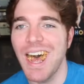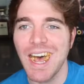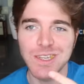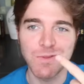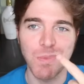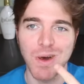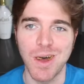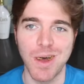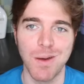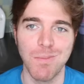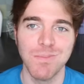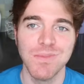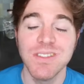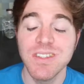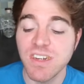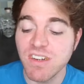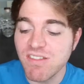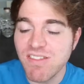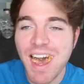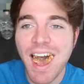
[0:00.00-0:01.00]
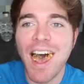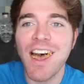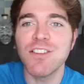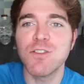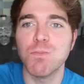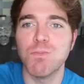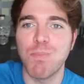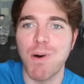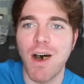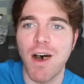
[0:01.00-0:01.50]
That's bomb. See,
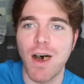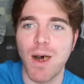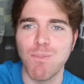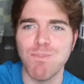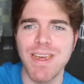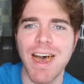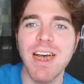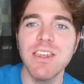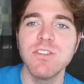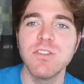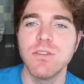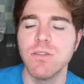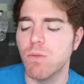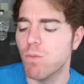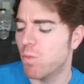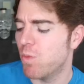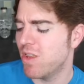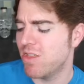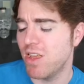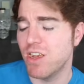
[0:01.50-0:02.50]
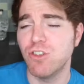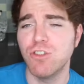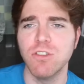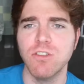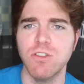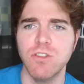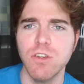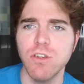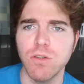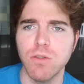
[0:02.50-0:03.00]
that's bomb. That's what they
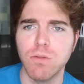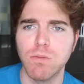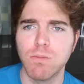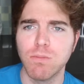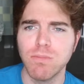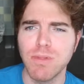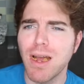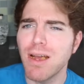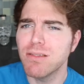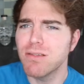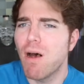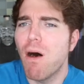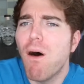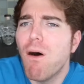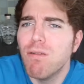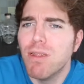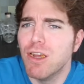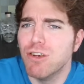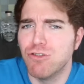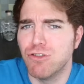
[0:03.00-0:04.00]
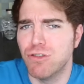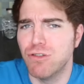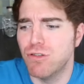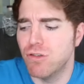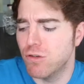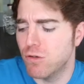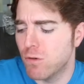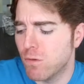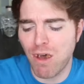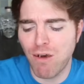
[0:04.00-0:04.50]
should do. That's all they should
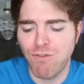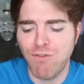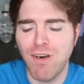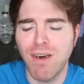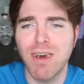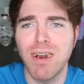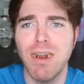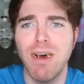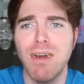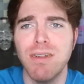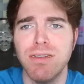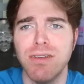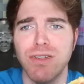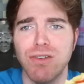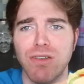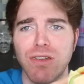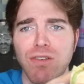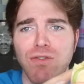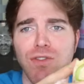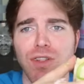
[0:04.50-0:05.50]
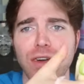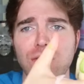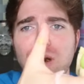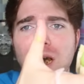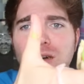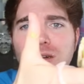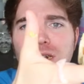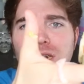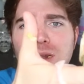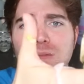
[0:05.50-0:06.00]
do. A fucking onion just flew
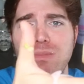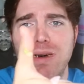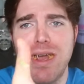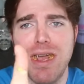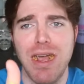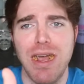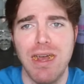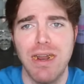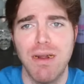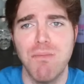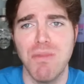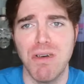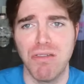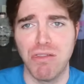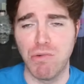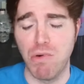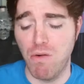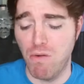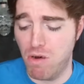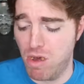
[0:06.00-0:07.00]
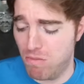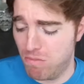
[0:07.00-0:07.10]
out into my hand. I'm gonna throw